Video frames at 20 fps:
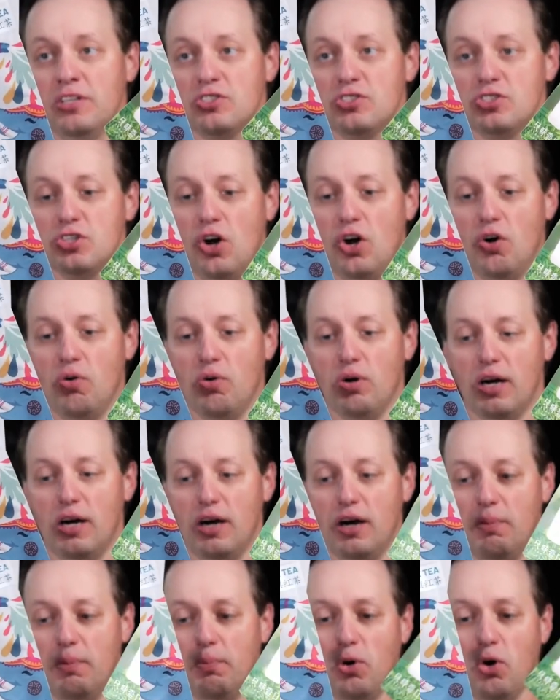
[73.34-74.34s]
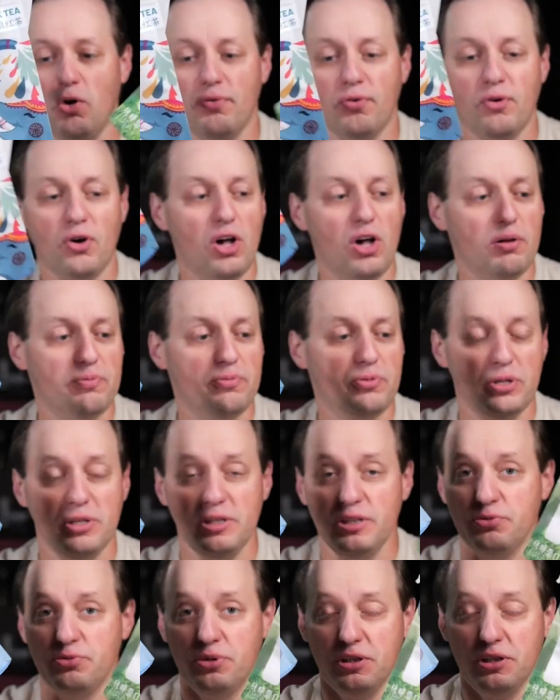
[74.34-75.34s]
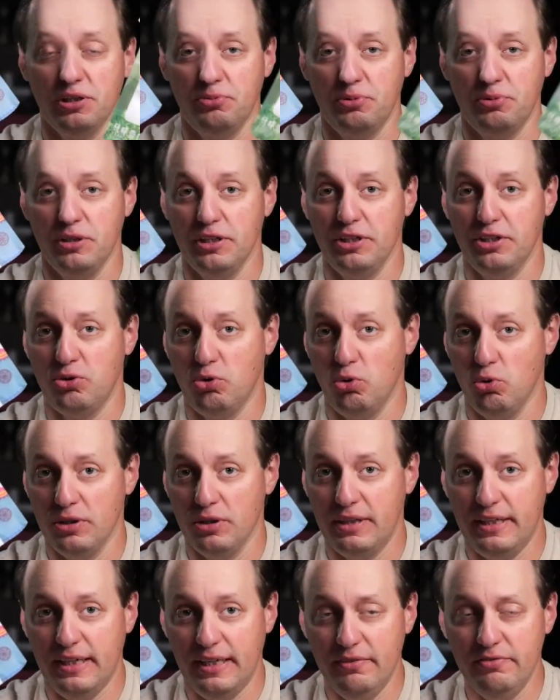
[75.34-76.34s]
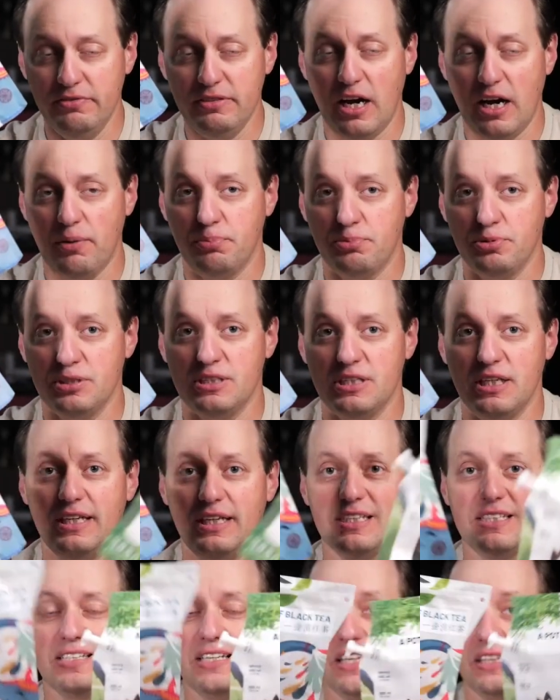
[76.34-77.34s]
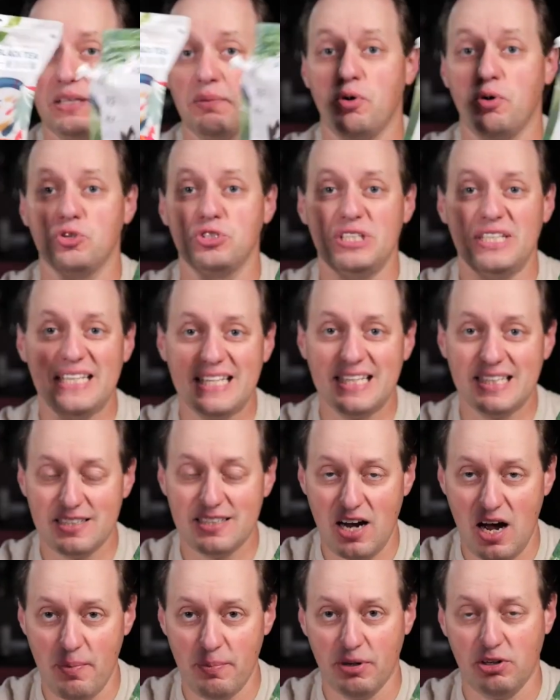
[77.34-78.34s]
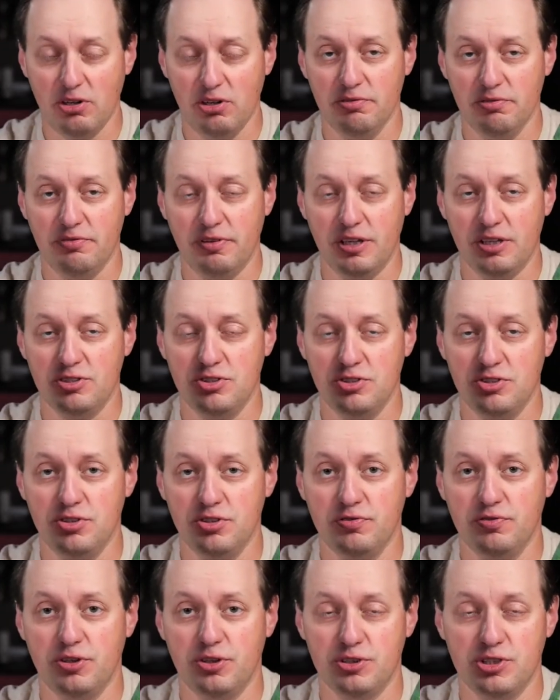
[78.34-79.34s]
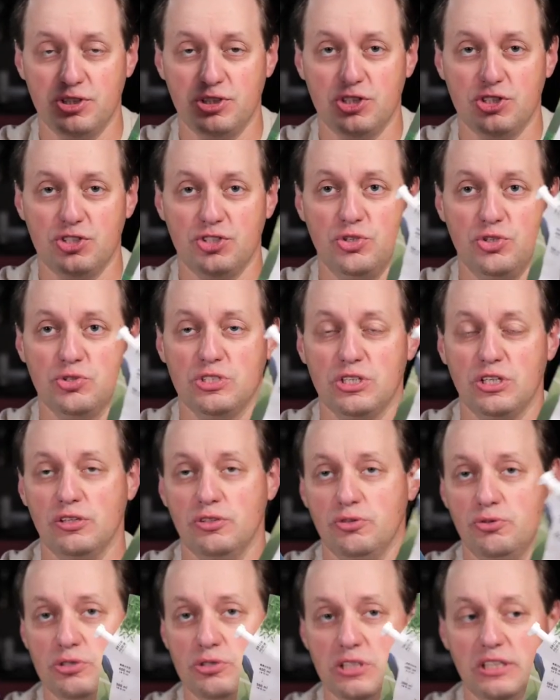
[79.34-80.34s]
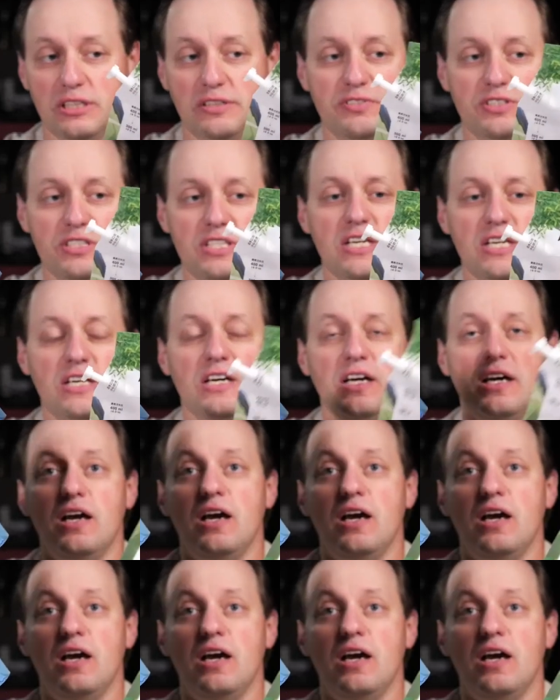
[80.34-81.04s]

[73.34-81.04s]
So uh, overall, really, really, really cool gift. I would say it's not the most economical thing to do versus just using loose leaf tea.